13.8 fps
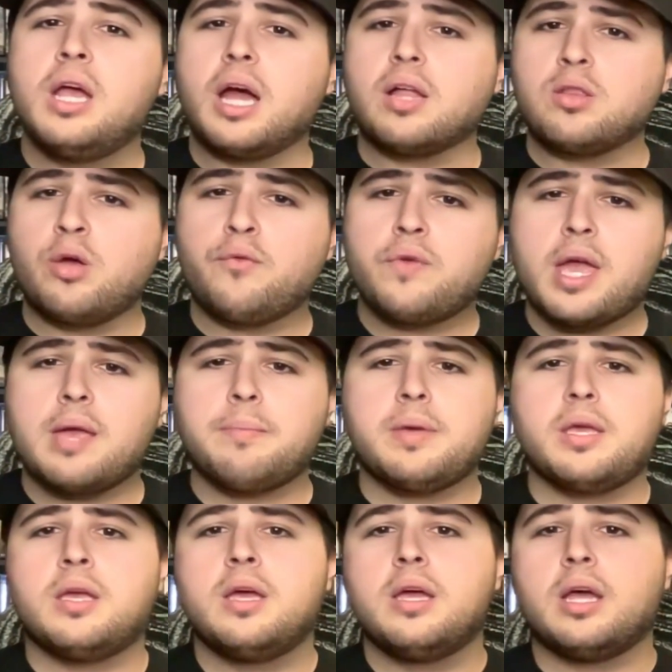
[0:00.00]
I love
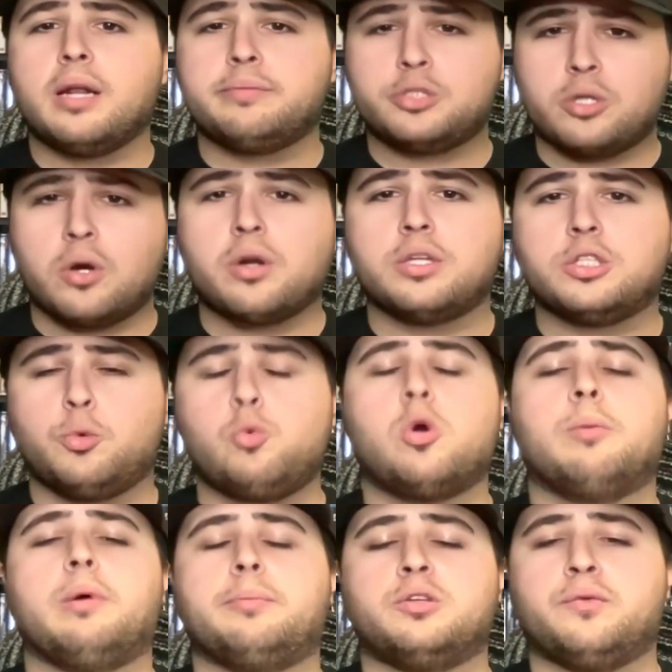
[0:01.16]
KB, and I'm starting to
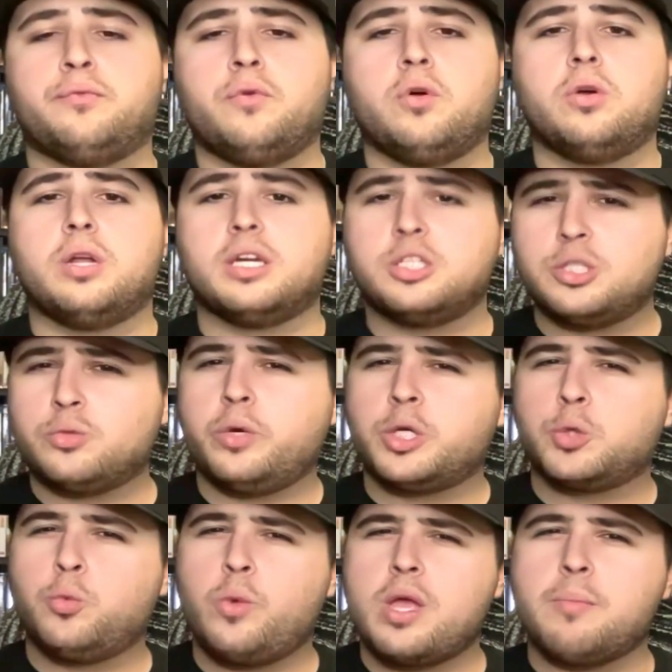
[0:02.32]
warm up to Fern. I just wish
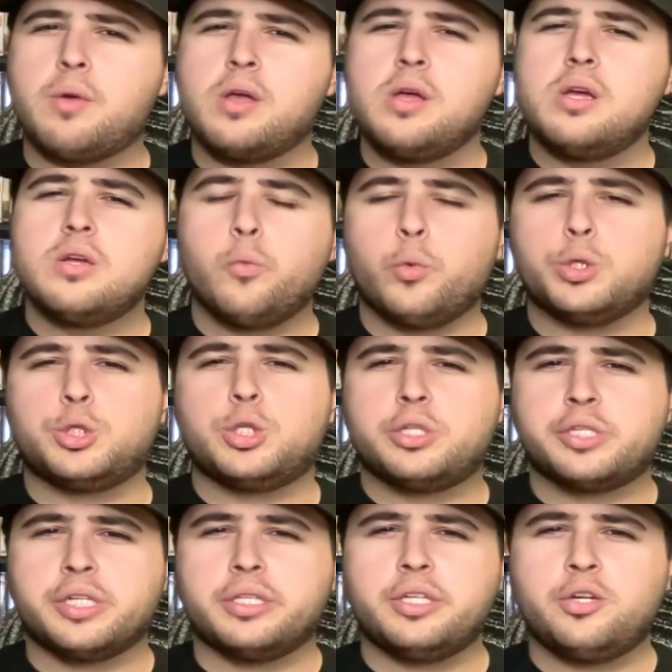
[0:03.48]
Wim was
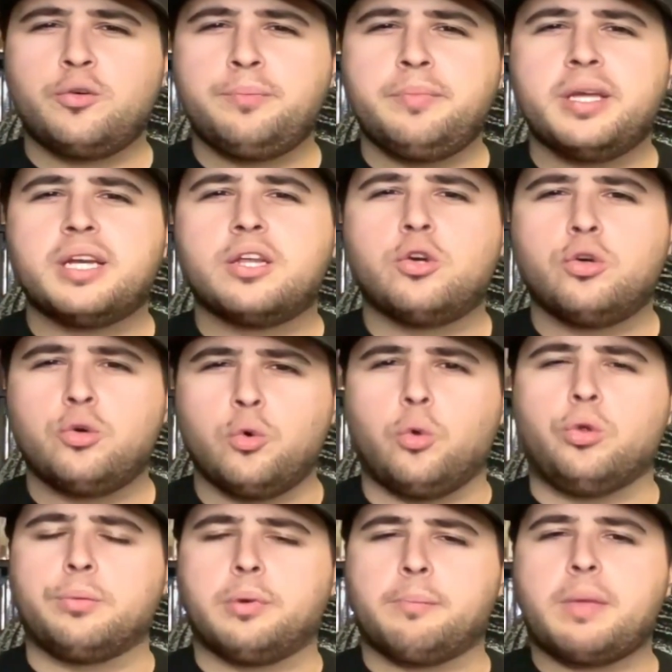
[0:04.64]
just a little bit
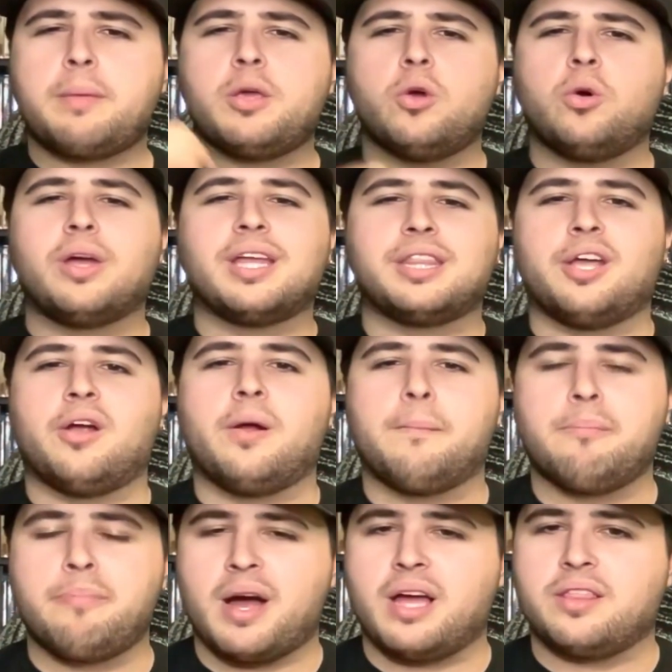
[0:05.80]
cooler, but maybe he'll get there
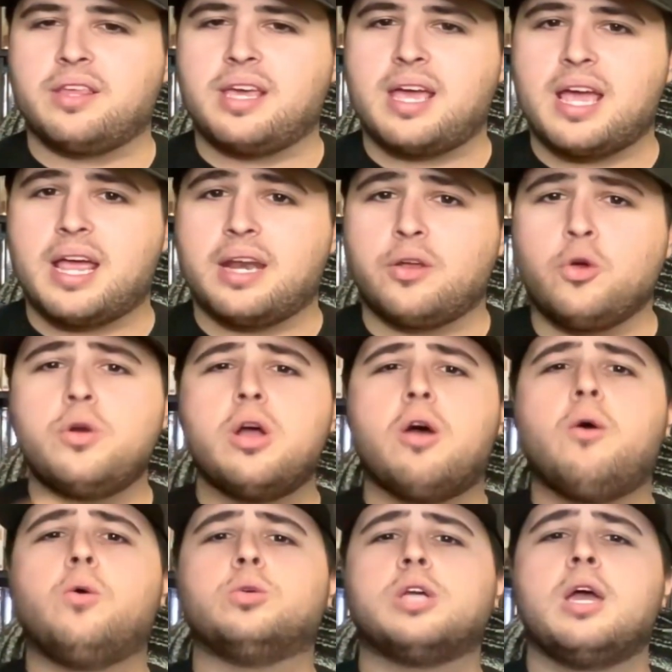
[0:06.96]
by the end. Who
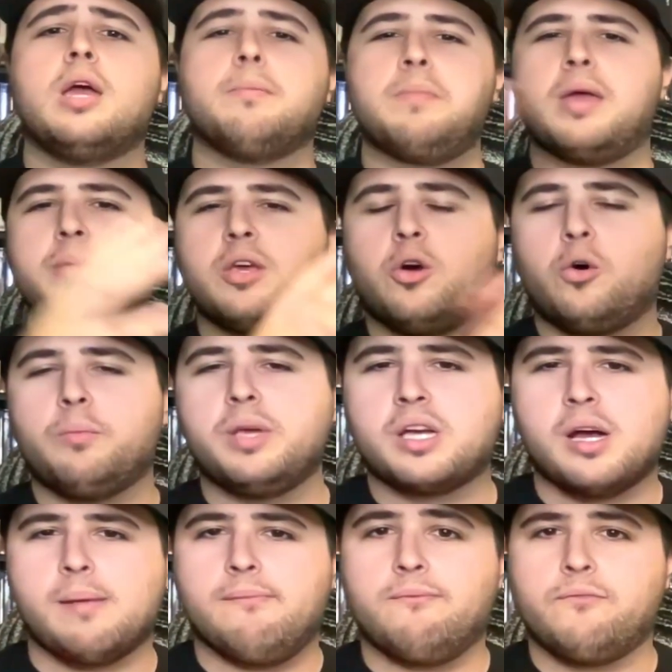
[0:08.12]
knows? Maybe he'll
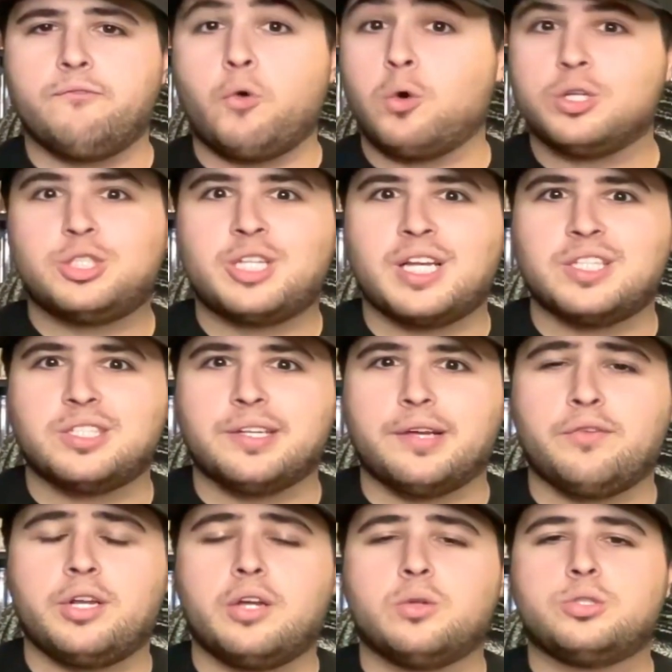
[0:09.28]
become force sensitive.
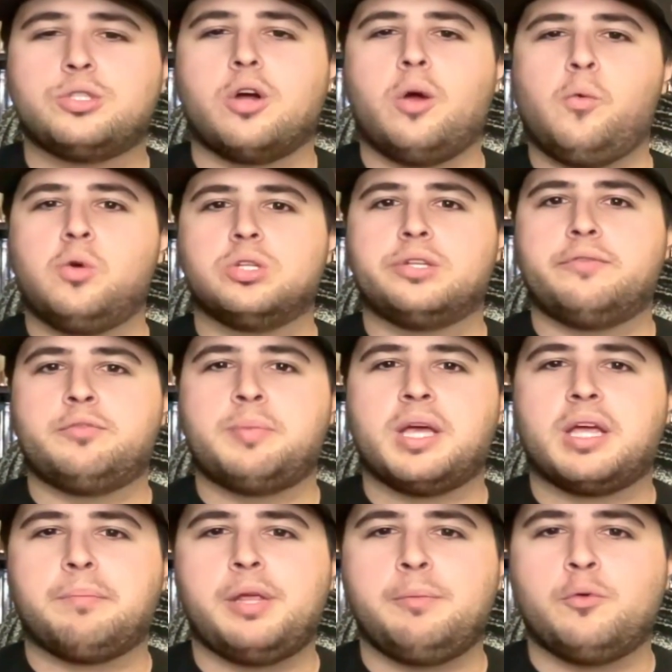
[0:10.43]
Star Wars loves
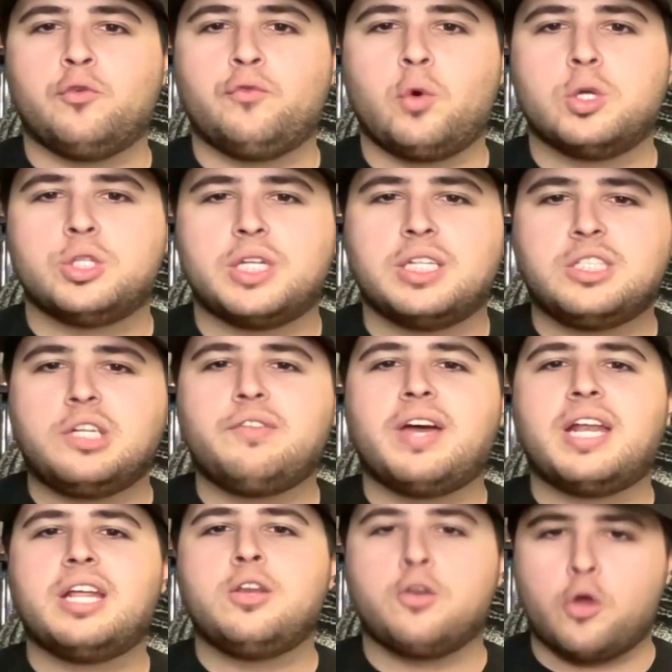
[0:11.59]
making people force sensitive
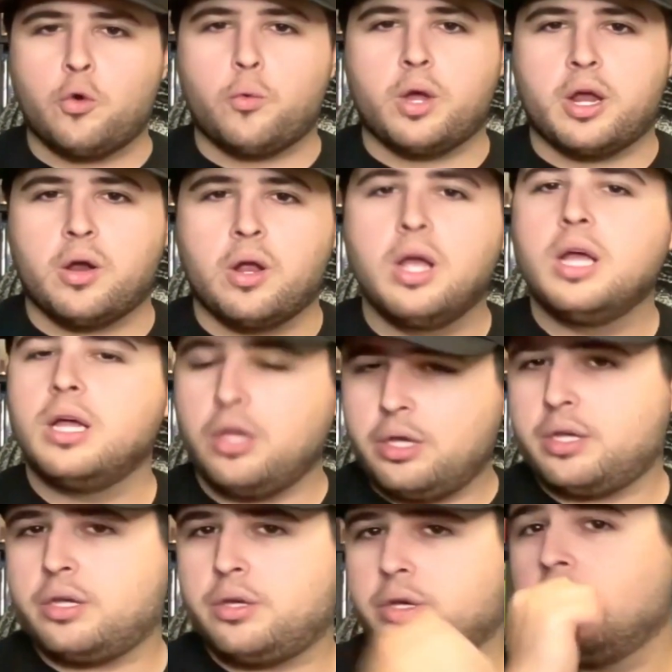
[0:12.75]
out of nowhere.
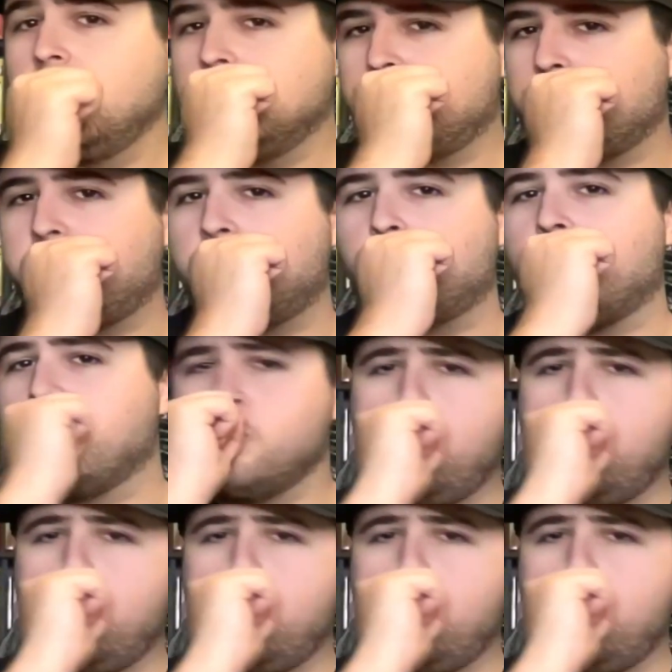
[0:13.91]
Sabine Wren.